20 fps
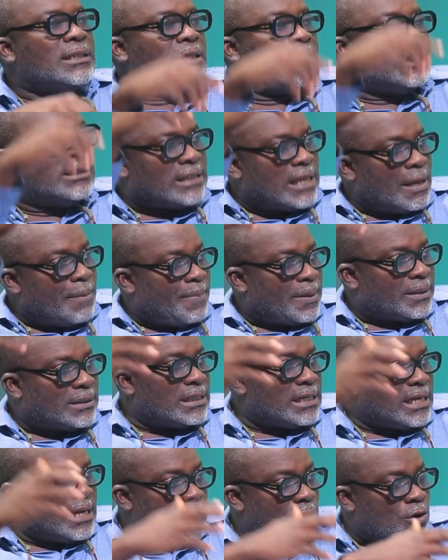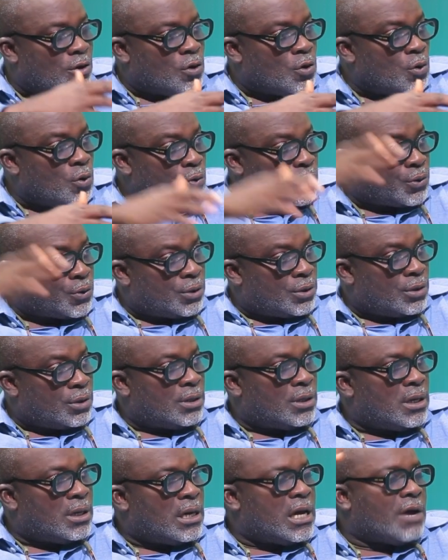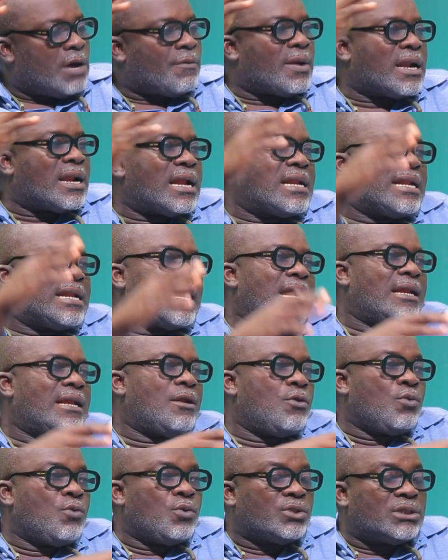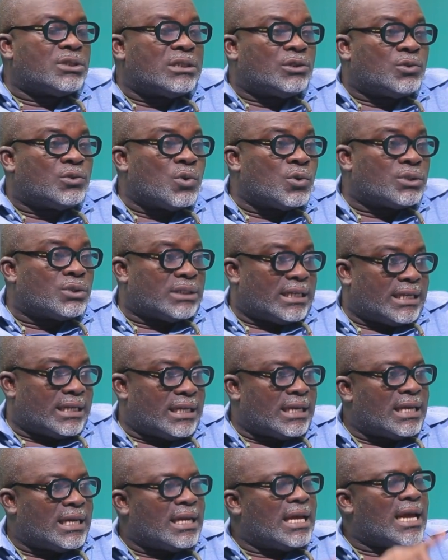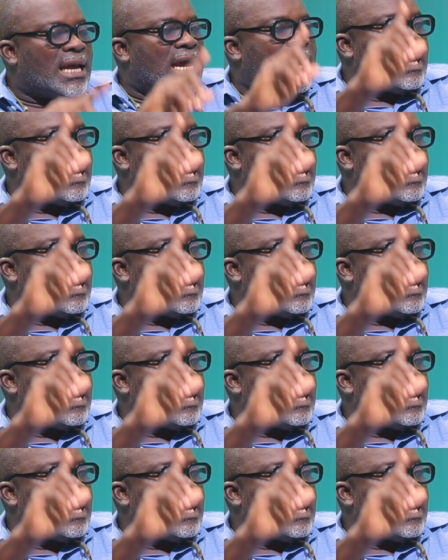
ten percent growth, rather than losing totally and